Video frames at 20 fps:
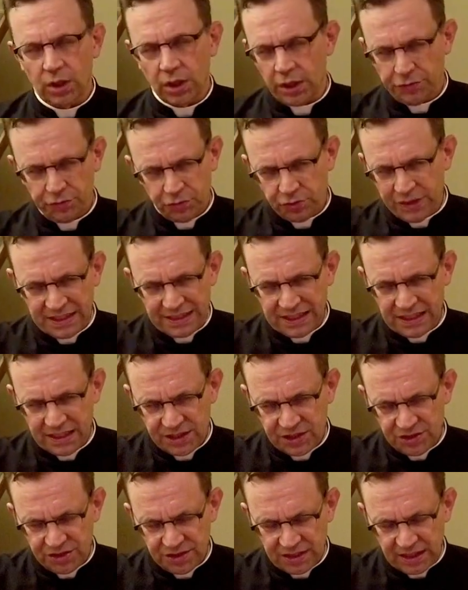Other
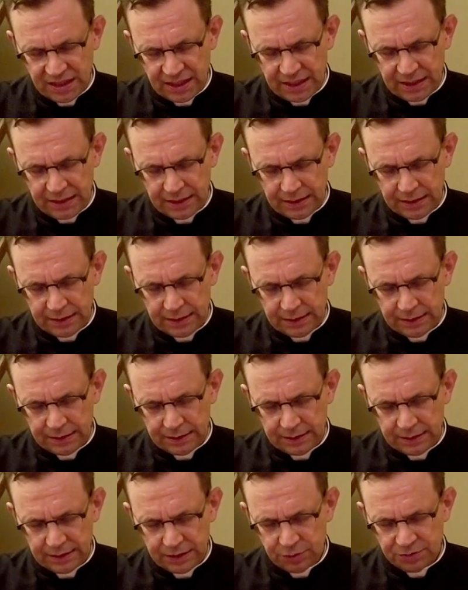translations say,
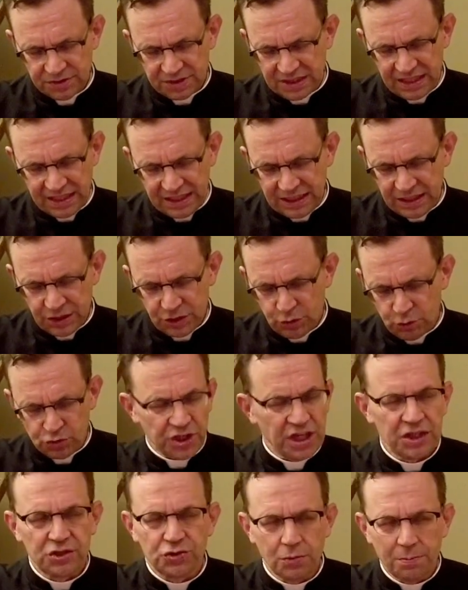they don't say, you
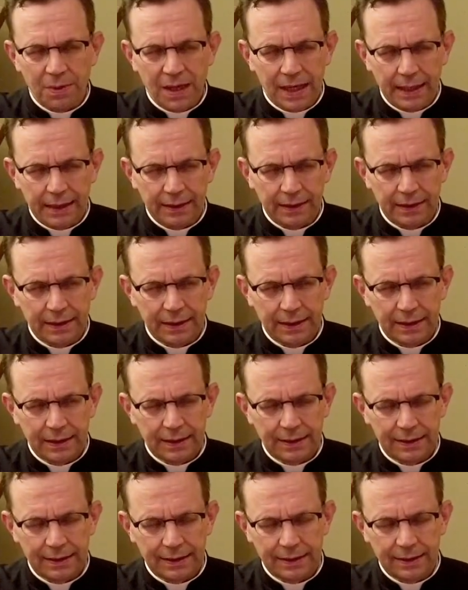change your mind.
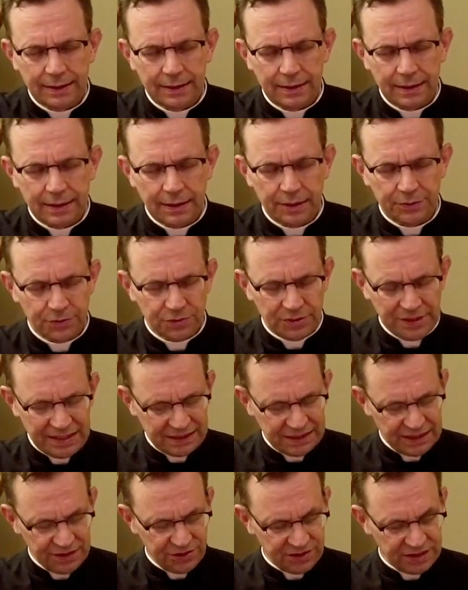Other
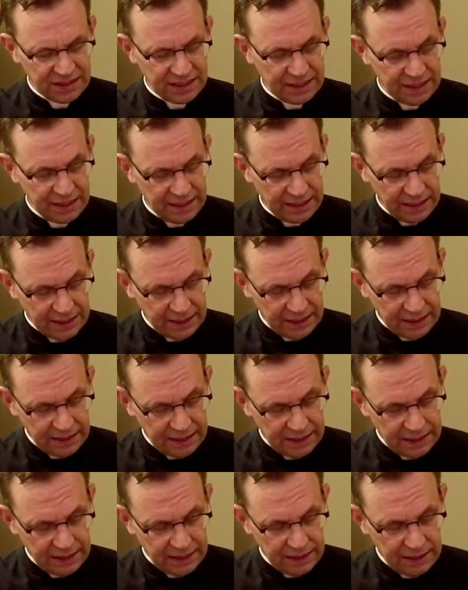translations say,
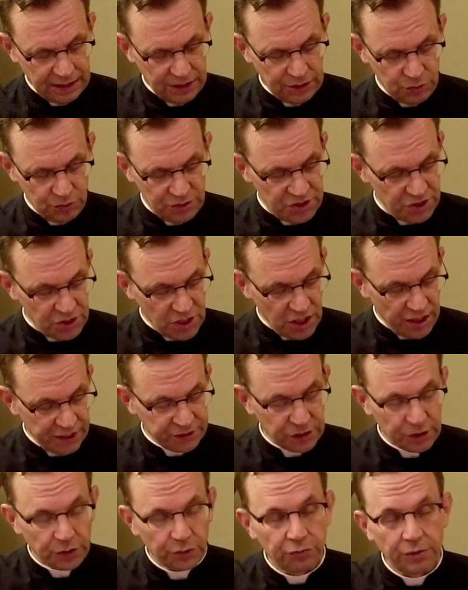you did
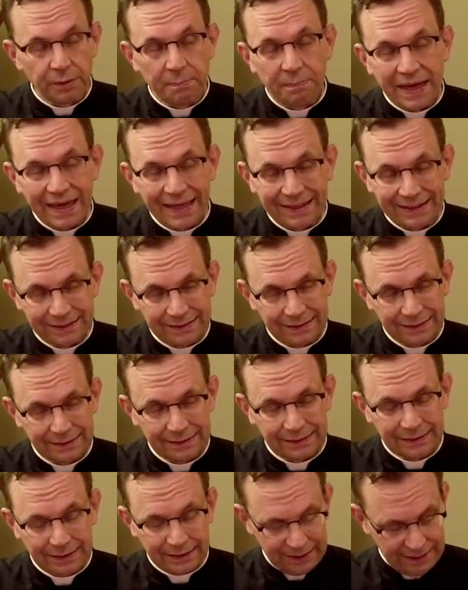not repent.
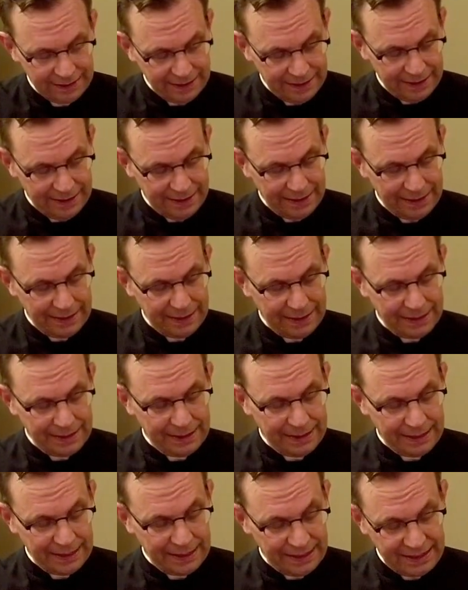
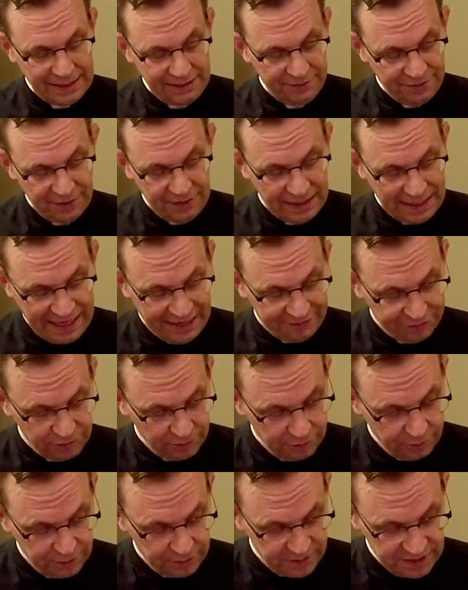And even after
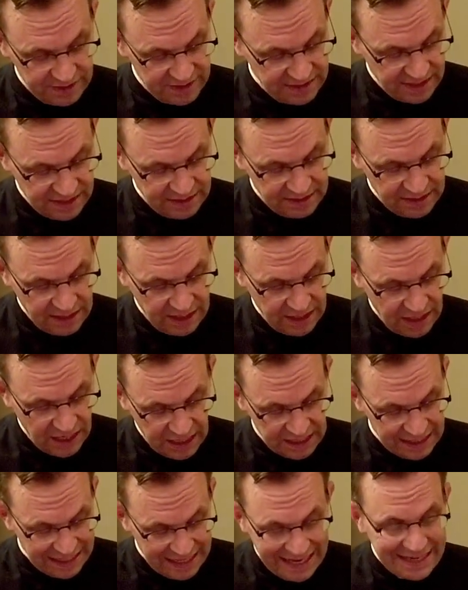the words, it says,
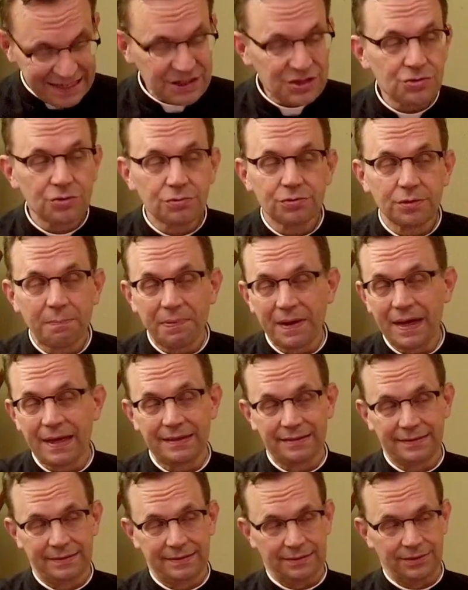Unless you
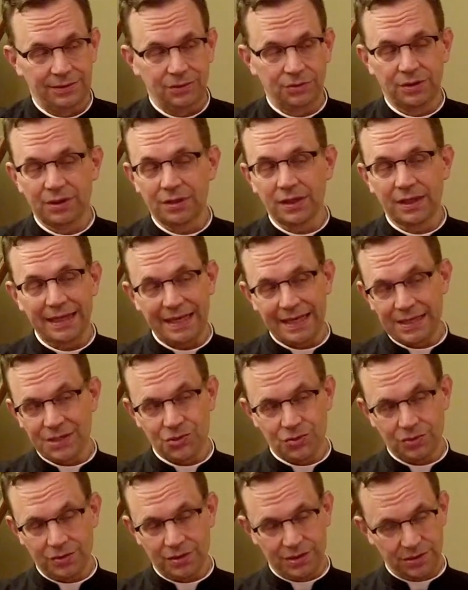repent, you cannot
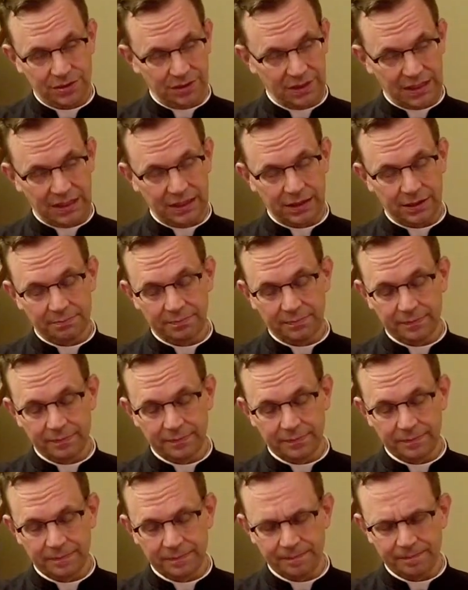enter into the kingdom
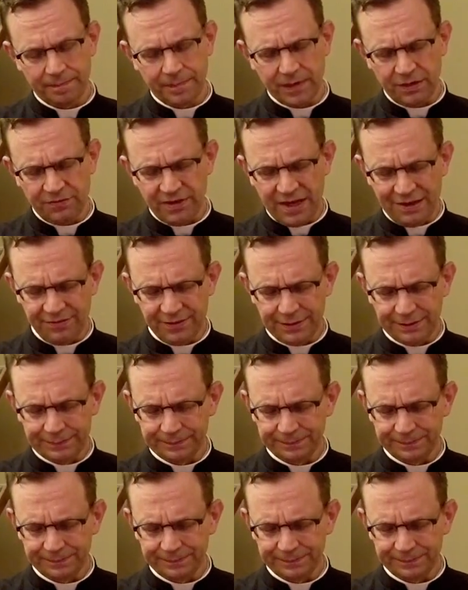of heaven.